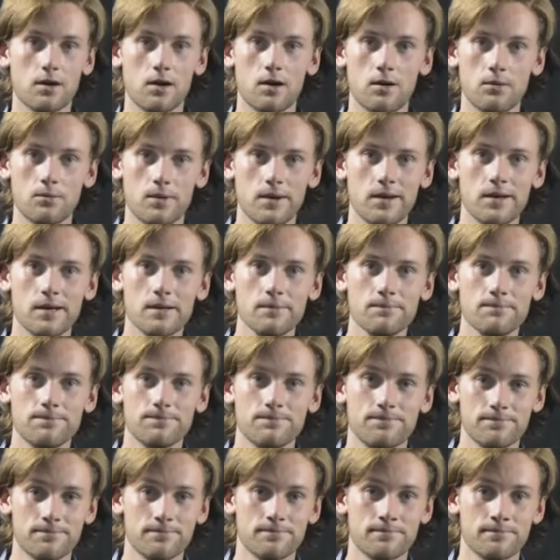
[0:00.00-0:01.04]
already.
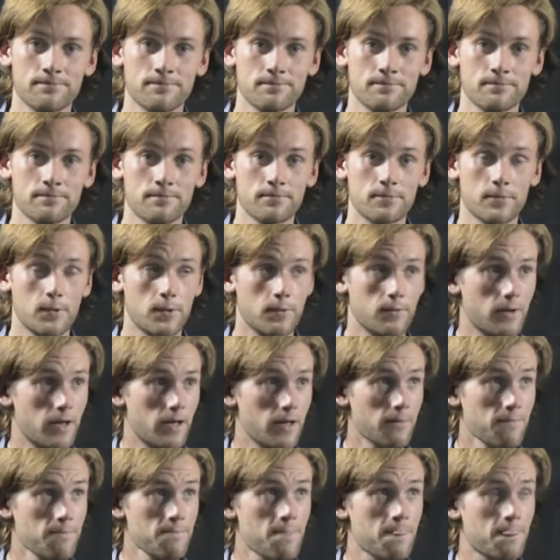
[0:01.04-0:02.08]

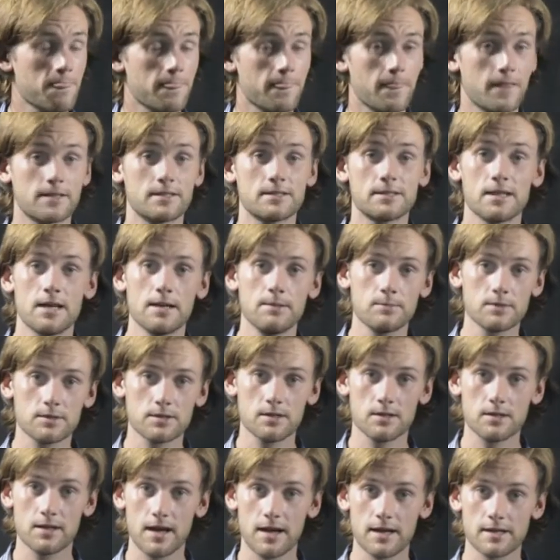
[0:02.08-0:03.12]
Okay, same as
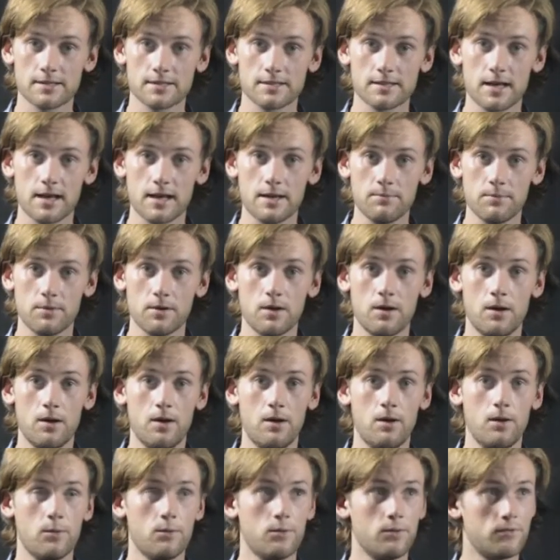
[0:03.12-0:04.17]
the last time.
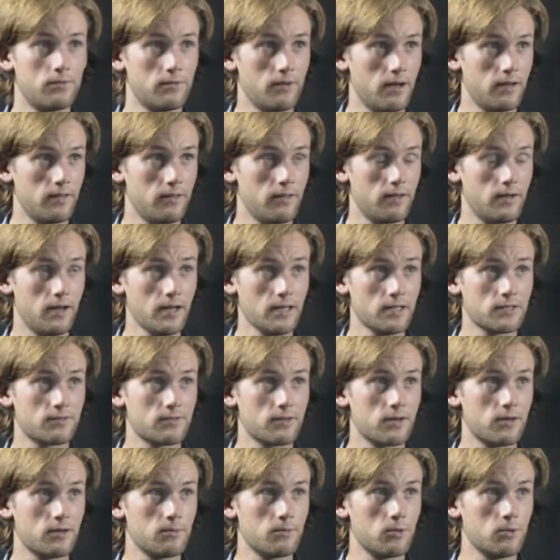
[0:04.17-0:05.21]
We find the next
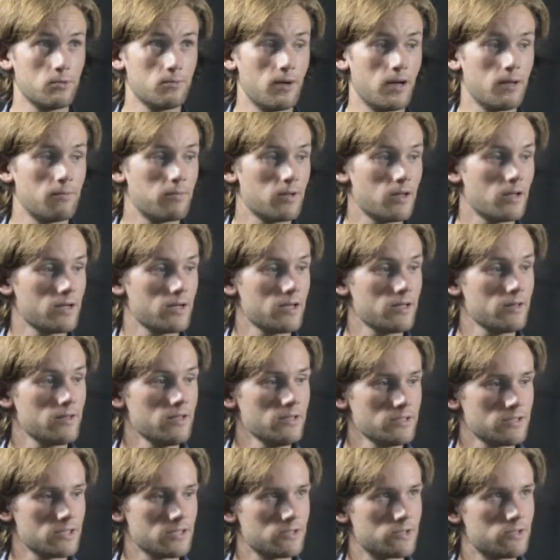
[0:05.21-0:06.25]
variable by plugging
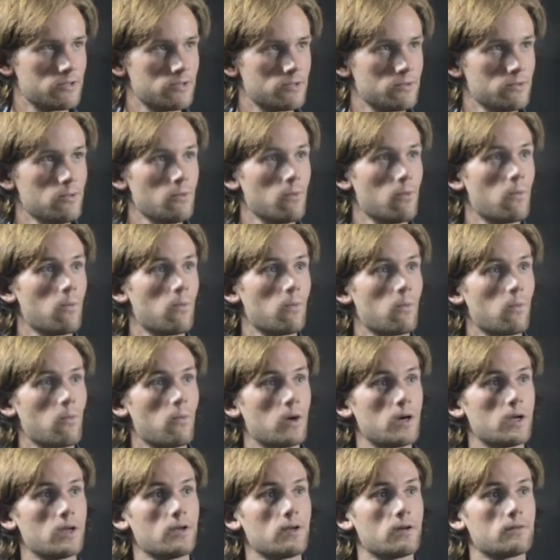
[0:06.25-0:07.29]
this into
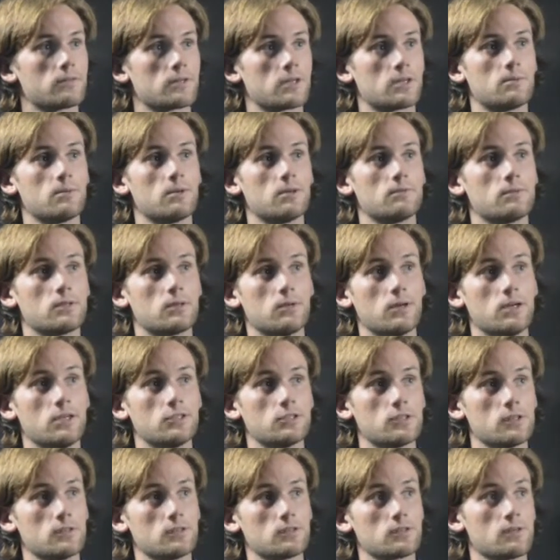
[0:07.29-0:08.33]
one of our above
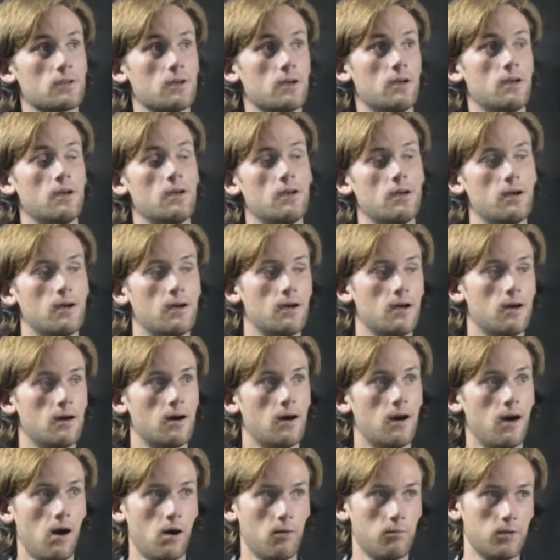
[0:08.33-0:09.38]
equations.
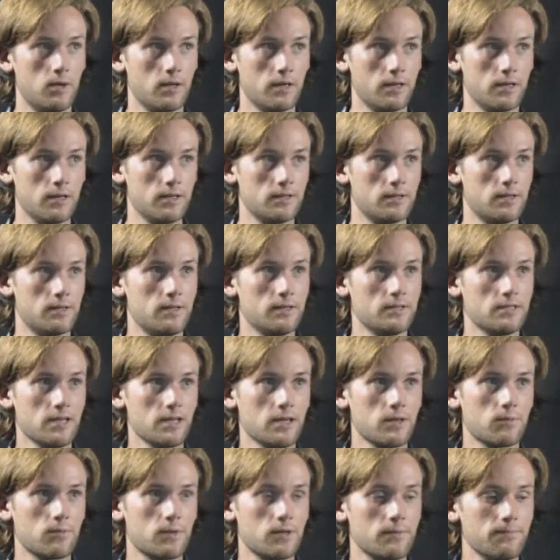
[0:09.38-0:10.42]
I'll plug it into the
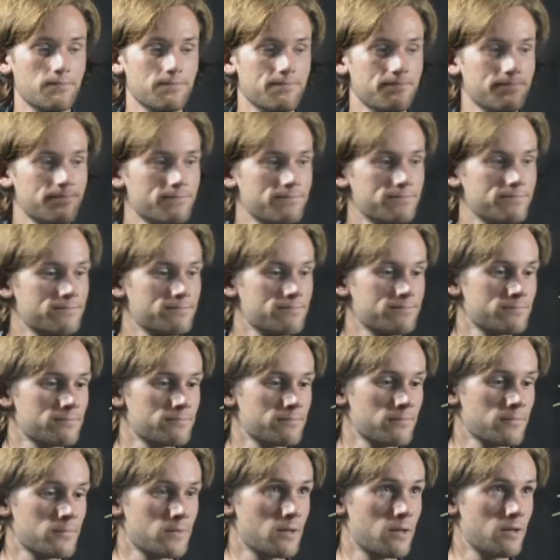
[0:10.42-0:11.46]
second one.
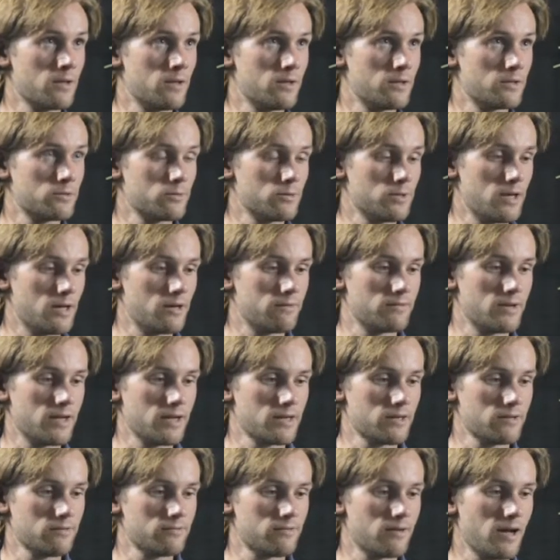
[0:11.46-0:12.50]
So we have
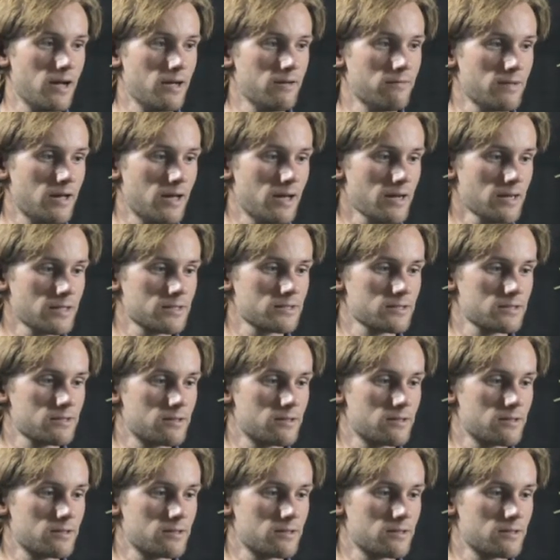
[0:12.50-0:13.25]
negative 5x